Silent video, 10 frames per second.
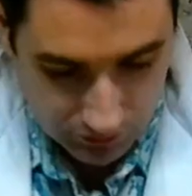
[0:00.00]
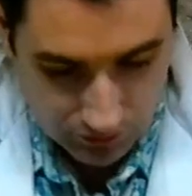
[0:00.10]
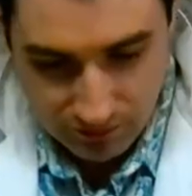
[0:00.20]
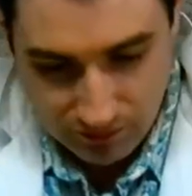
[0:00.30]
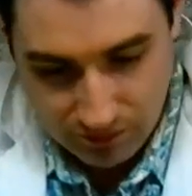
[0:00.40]

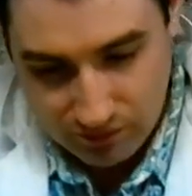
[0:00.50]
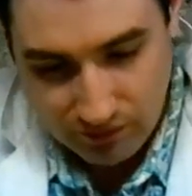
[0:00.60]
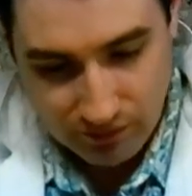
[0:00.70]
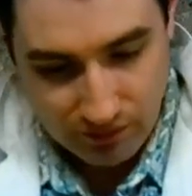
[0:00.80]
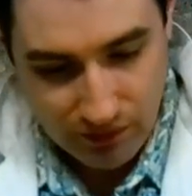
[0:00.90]

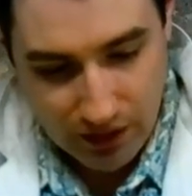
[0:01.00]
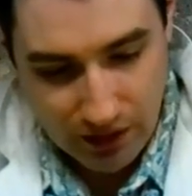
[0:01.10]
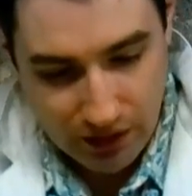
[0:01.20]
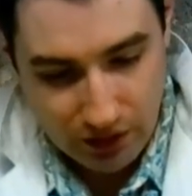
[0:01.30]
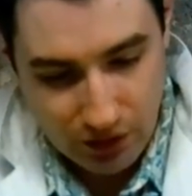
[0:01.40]
Now,
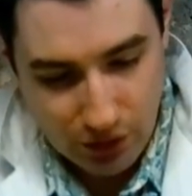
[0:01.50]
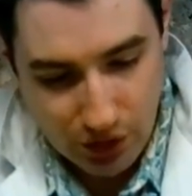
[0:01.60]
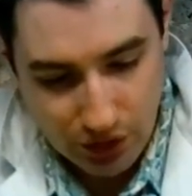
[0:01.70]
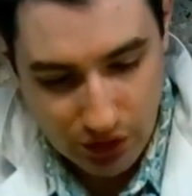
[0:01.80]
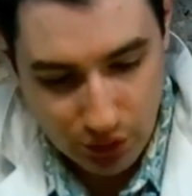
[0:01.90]
yes, you
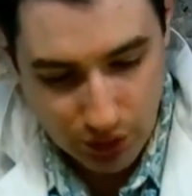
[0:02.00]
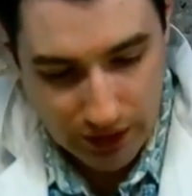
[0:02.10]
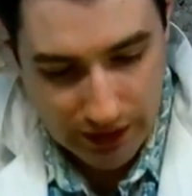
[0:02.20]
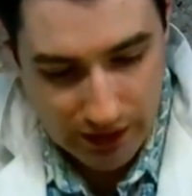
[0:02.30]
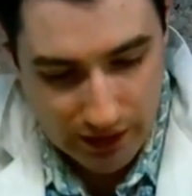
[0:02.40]
could
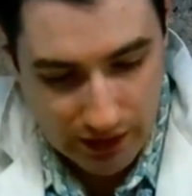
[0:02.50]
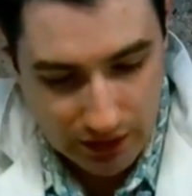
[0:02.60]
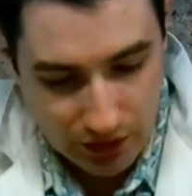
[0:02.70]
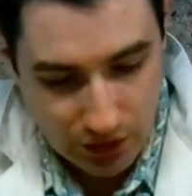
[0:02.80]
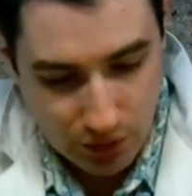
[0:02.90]
grind
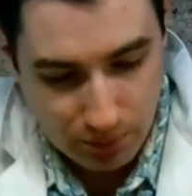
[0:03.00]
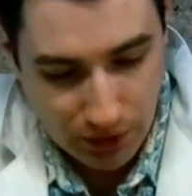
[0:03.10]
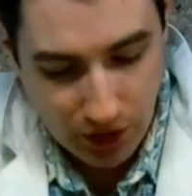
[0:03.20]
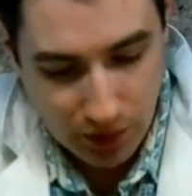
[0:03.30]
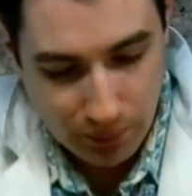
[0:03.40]
these into
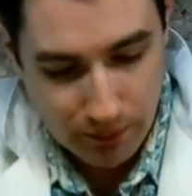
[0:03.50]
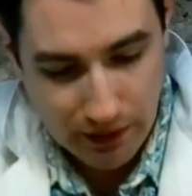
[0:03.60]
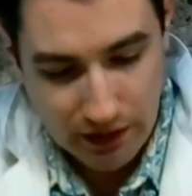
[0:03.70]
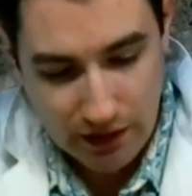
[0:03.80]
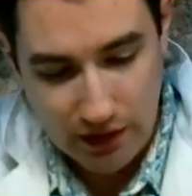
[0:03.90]
pulp and
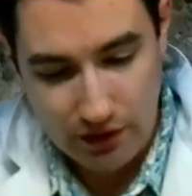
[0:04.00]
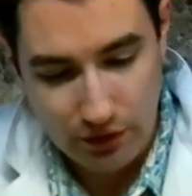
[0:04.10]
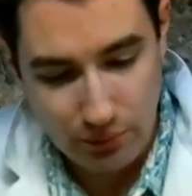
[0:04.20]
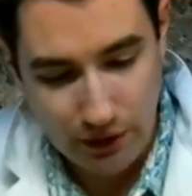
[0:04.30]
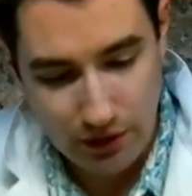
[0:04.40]
make a kind of
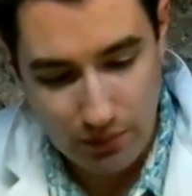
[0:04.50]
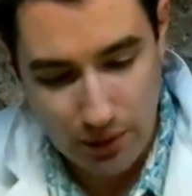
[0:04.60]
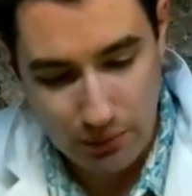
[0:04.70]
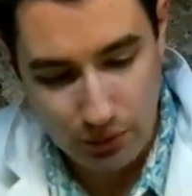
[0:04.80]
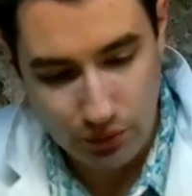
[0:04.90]
spicy
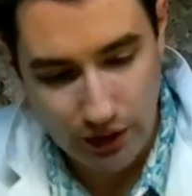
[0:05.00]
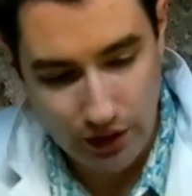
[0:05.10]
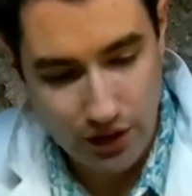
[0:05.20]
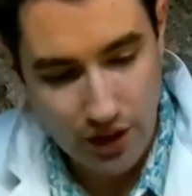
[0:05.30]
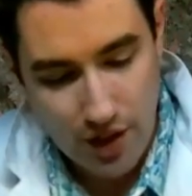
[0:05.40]
pepper
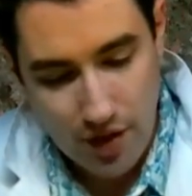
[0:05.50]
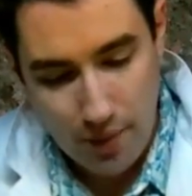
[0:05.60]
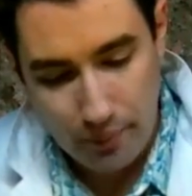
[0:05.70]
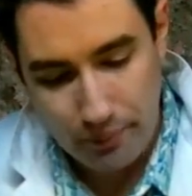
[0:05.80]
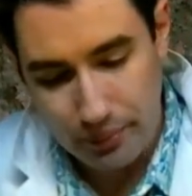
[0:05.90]
relish,
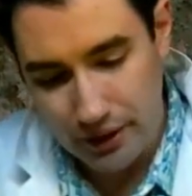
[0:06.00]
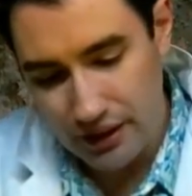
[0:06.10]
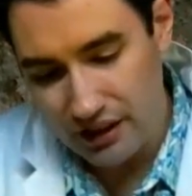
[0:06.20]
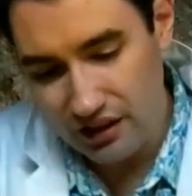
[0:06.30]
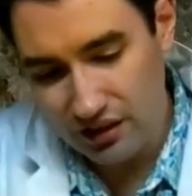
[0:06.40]
but
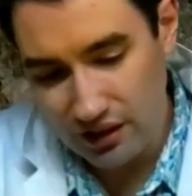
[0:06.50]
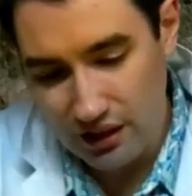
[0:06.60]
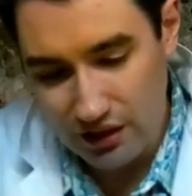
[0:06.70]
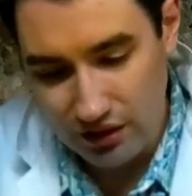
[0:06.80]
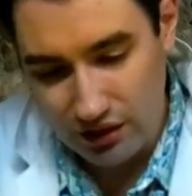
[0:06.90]
in this
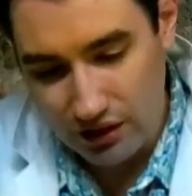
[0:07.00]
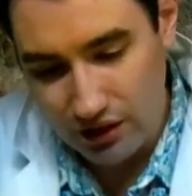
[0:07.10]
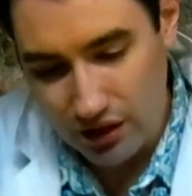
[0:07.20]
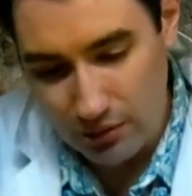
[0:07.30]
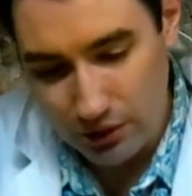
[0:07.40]
case,
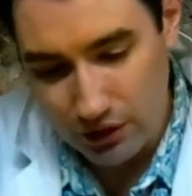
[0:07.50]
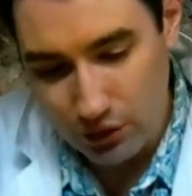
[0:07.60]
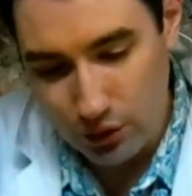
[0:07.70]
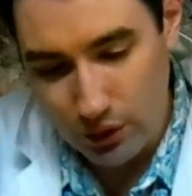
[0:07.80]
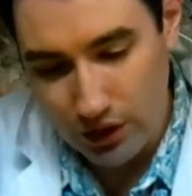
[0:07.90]
it comes down
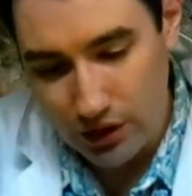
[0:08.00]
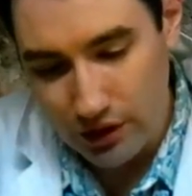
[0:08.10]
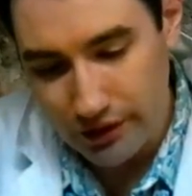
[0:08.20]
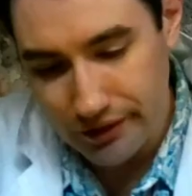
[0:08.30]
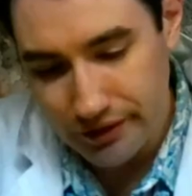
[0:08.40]
to a question
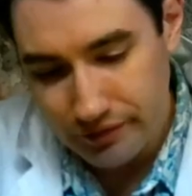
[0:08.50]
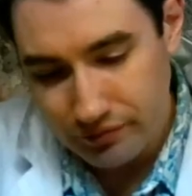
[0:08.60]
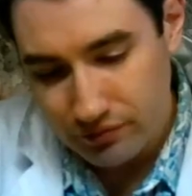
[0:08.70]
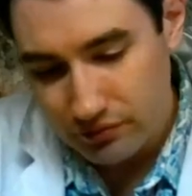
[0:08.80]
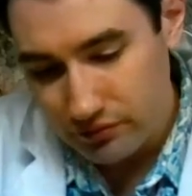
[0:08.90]
of,
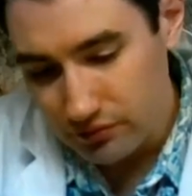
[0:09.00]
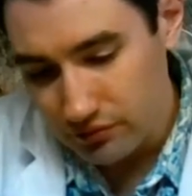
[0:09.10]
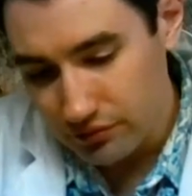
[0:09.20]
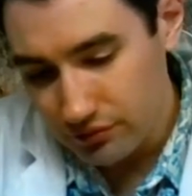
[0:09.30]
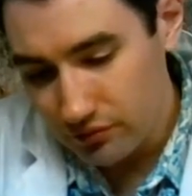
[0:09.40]

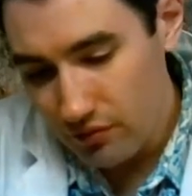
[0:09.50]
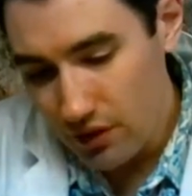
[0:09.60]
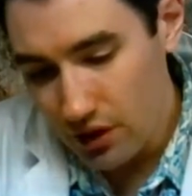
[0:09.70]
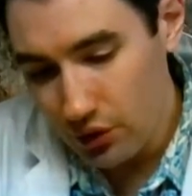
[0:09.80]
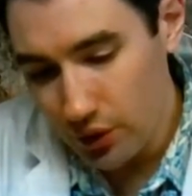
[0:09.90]

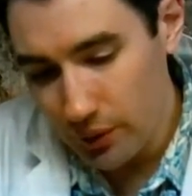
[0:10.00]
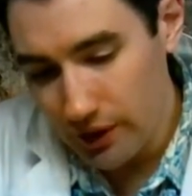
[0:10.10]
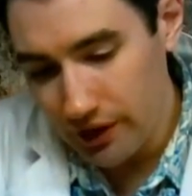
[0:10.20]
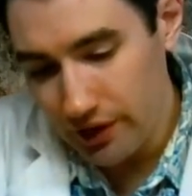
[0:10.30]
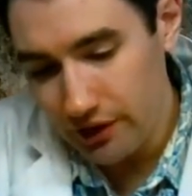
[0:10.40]
do I
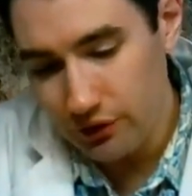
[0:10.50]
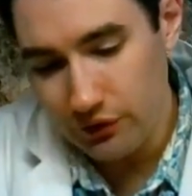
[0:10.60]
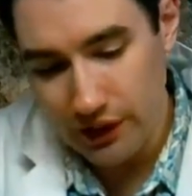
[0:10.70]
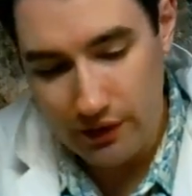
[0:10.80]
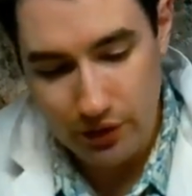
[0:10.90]
want their
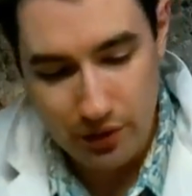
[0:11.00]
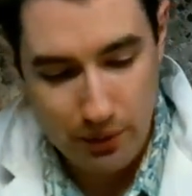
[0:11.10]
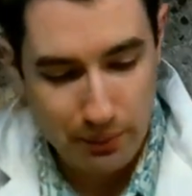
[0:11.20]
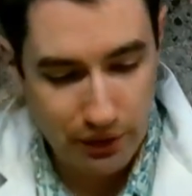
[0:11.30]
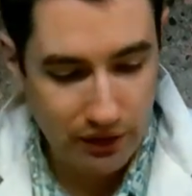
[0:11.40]
flavor to
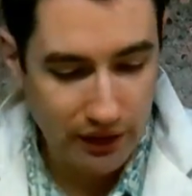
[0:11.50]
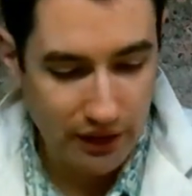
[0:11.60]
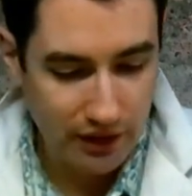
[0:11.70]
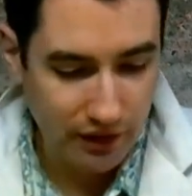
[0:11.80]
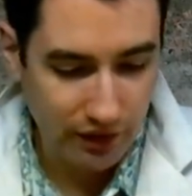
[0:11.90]
be
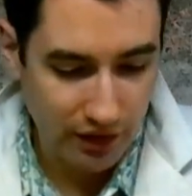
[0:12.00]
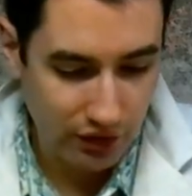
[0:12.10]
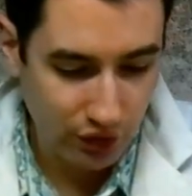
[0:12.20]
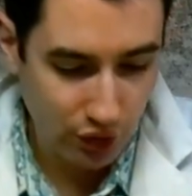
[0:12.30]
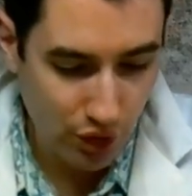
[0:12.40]
percolated as like a
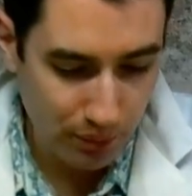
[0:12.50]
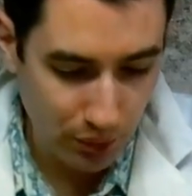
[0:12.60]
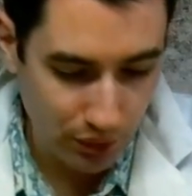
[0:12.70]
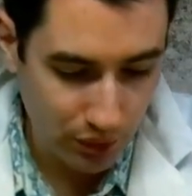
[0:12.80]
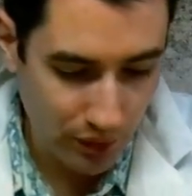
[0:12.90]
soup,
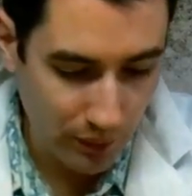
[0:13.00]
or do I